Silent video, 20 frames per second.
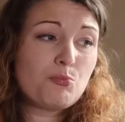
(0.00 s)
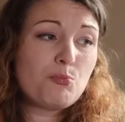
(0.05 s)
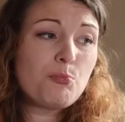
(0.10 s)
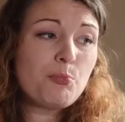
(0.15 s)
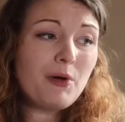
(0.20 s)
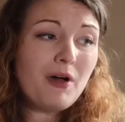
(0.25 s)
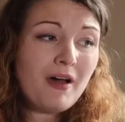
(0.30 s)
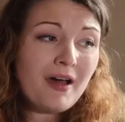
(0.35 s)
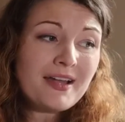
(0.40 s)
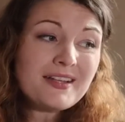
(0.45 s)

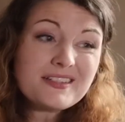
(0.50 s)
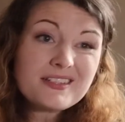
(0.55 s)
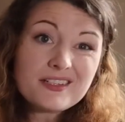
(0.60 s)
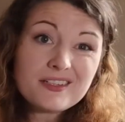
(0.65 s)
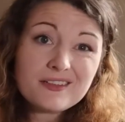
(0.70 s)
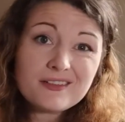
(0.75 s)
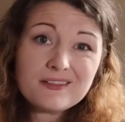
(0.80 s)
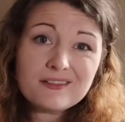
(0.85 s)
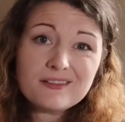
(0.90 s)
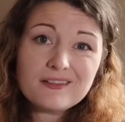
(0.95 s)
but
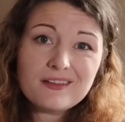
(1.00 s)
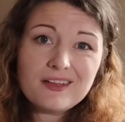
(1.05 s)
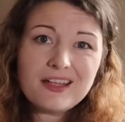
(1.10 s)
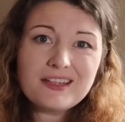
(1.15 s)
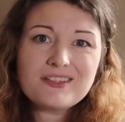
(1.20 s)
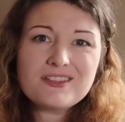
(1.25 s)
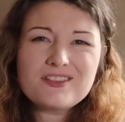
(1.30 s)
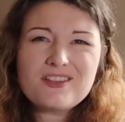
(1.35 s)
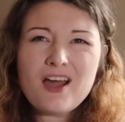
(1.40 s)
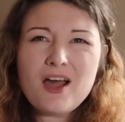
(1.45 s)

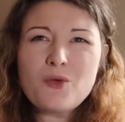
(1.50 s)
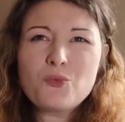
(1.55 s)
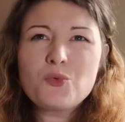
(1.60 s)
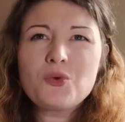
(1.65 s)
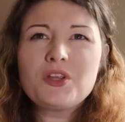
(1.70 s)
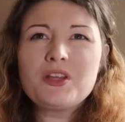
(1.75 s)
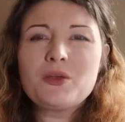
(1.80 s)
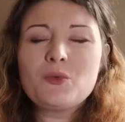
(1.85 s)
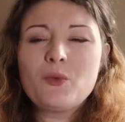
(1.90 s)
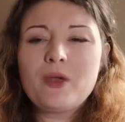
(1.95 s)
it's not
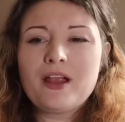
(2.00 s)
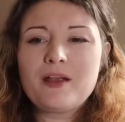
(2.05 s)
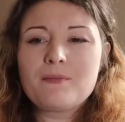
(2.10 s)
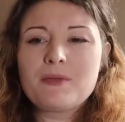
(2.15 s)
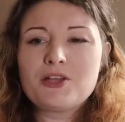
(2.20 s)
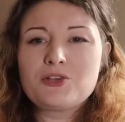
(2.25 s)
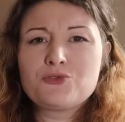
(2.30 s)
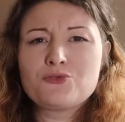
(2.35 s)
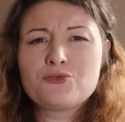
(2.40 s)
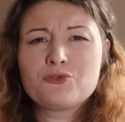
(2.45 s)
really where
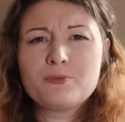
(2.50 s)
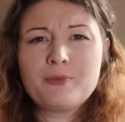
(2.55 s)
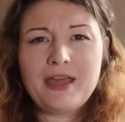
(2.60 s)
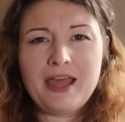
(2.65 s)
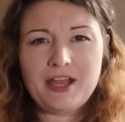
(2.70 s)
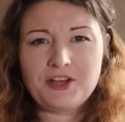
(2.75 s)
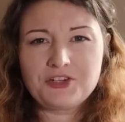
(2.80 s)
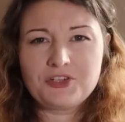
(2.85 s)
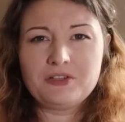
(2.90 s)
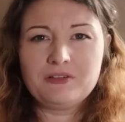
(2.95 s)
my true
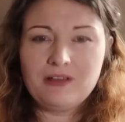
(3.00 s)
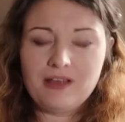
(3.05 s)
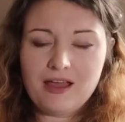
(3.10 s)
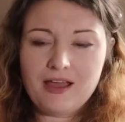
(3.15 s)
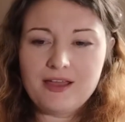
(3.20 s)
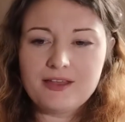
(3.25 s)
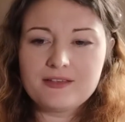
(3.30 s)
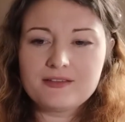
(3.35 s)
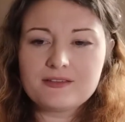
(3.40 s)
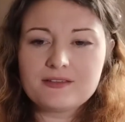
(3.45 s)
passion
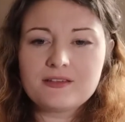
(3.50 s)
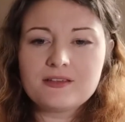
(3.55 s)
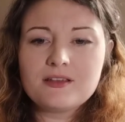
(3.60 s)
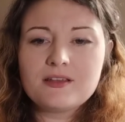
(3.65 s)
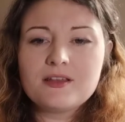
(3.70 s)
lies.